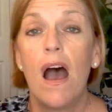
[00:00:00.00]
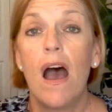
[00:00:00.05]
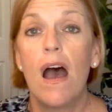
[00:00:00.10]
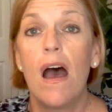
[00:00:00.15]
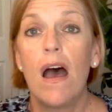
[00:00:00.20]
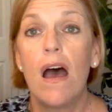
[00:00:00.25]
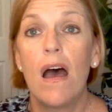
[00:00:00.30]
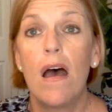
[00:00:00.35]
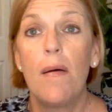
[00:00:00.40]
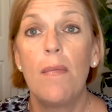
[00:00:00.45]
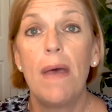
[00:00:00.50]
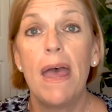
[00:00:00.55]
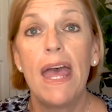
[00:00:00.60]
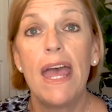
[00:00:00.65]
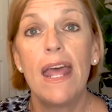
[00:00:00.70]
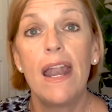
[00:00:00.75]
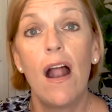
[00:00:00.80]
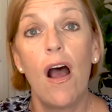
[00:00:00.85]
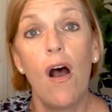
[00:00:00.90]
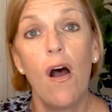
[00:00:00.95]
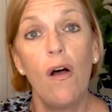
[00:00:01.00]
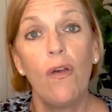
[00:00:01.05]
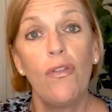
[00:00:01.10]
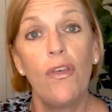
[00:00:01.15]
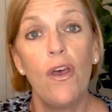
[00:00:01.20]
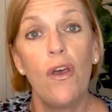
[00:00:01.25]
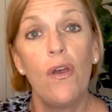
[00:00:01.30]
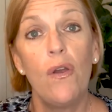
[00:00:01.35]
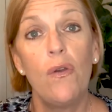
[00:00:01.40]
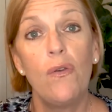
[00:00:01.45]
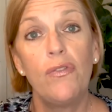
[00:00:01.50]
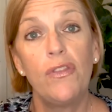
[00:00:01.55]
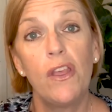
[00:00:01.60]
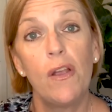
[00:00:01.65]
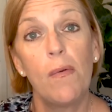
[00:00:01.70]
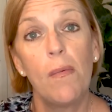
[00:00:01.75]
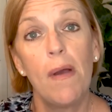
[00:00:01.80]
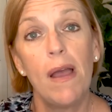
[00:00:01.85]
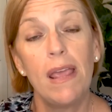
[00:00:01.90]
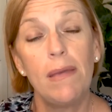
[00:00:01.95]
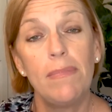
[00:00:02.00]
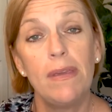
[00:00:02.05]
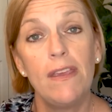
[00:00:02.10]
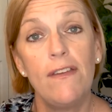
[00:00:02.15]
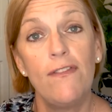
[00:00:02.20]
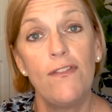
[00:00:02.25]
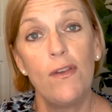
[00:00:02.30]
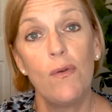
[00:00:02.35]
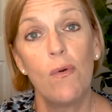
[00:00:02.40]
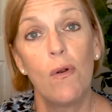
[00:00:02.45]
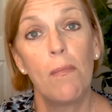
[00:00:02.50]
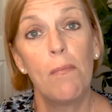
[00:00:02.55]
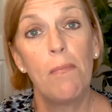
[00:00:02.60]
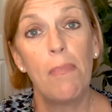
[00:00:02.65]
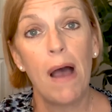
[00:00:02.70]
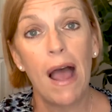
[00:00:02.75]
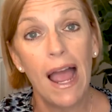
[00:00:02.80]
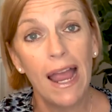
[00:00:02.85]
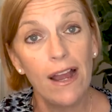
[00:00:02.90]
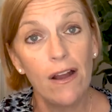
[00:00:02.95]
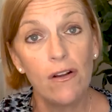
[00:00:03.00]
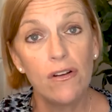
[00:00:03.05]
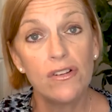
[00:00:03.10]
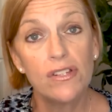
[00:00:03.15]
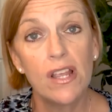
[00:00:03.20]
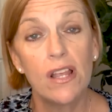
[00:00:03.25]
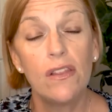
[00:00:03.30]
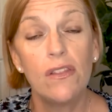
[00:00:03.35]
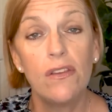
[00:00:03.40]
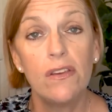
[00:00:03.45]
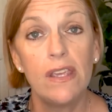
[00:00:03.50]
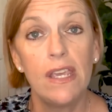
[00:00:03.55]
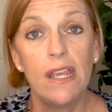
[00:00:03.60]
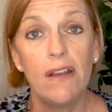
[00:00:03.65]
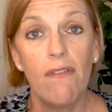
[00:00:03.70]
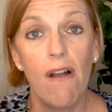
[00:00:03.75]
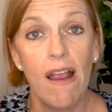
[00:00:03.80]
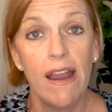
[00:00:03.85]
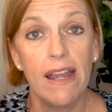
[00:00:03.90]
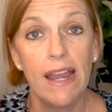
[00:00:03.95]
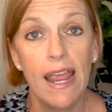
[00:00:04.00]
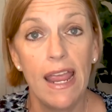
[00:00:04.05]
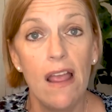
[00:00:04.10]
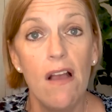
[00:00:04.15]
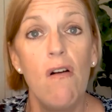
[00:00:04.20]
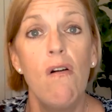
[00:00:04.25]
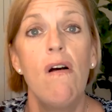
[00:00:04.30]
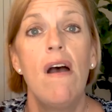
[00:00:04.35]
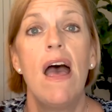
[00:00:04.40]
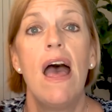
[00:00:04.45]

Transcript: Um, and although there might be fewer buyers looking right now,